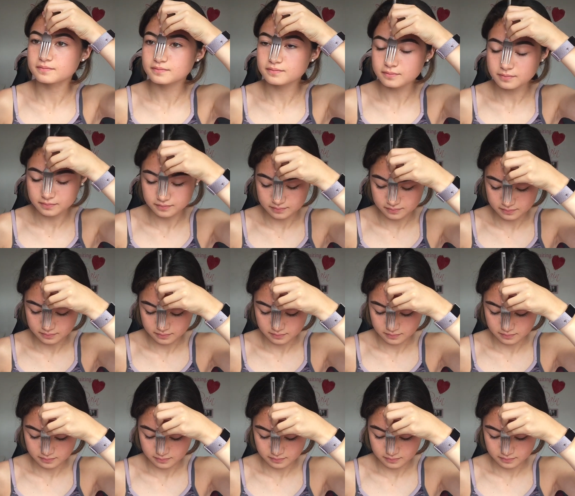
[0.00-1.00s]

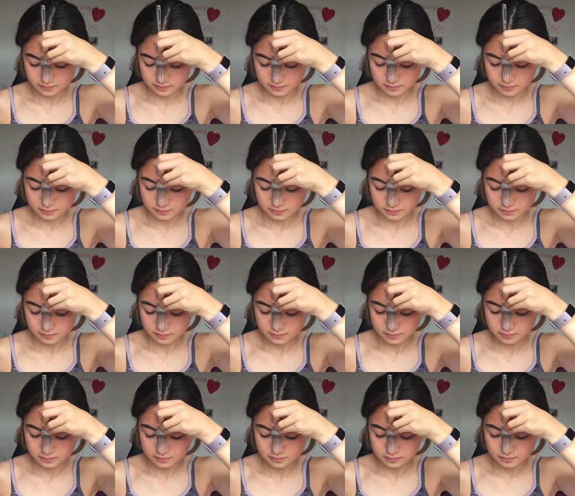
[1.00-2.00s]

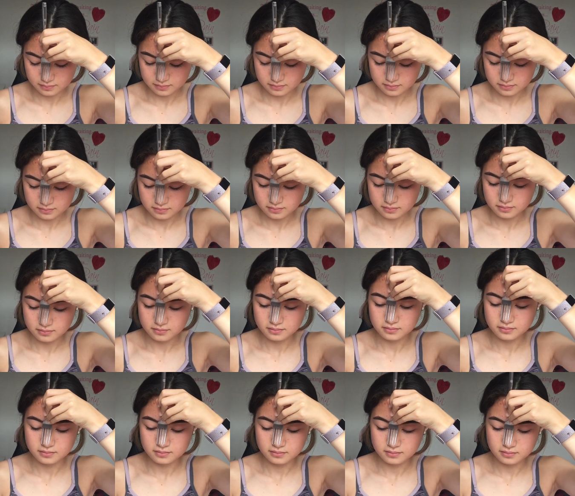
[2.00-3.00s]

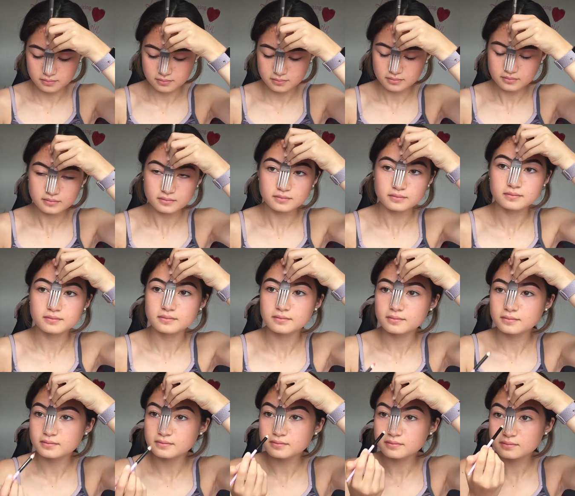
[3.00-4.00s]

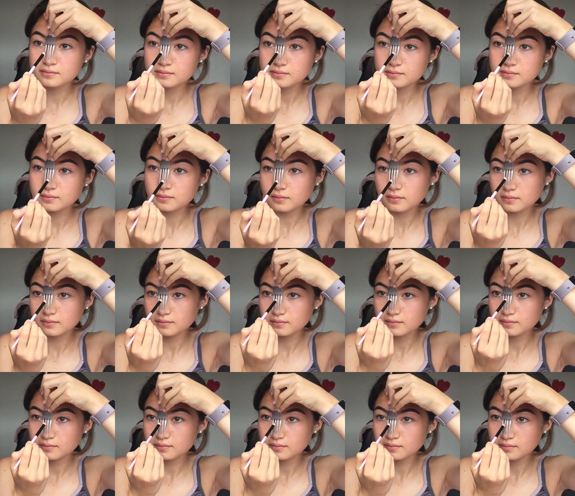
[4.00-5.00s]

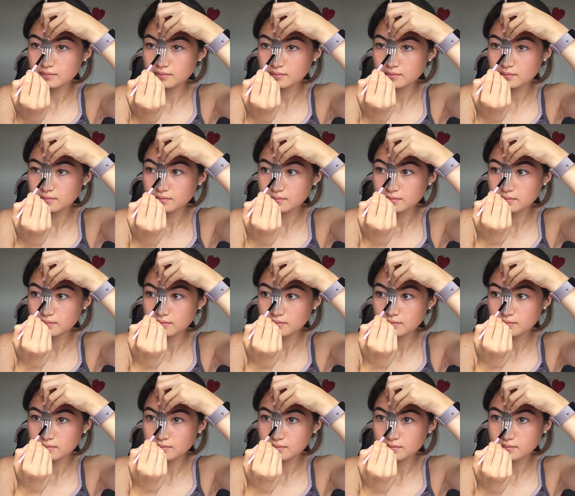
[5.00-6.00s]

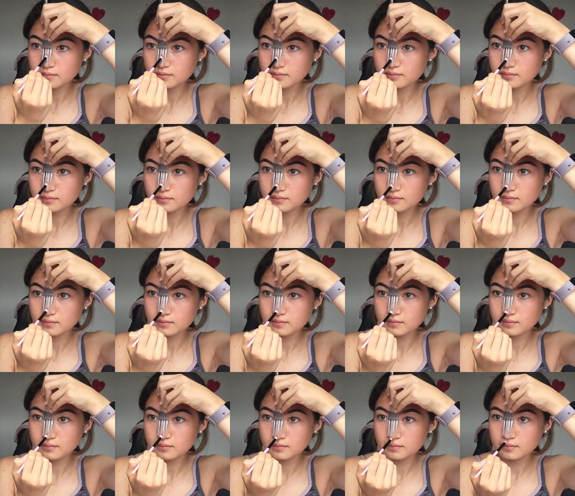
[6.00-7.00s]

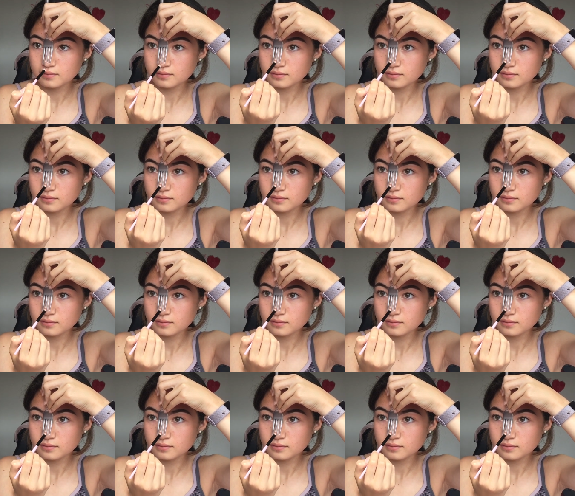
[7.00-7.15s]
Nothing is said.